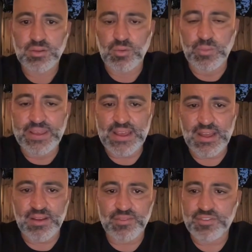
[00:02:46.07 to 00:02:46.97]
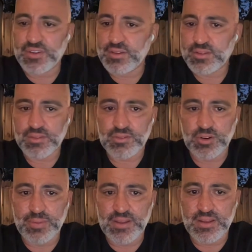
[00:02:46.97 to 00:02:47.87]
We have 3
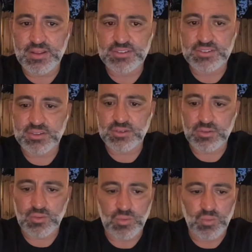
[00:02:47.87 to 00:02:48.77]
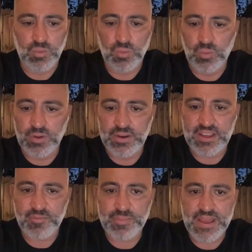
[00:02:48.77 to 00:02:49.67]
beds,
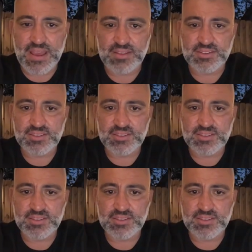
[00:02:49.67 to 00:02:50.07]
1.5 baths,